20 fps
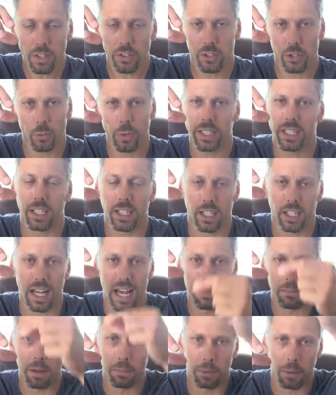So we could
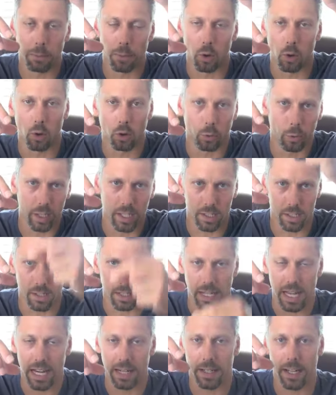climb up the pole or we could
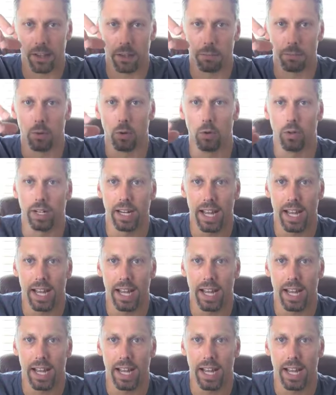slide down the pole.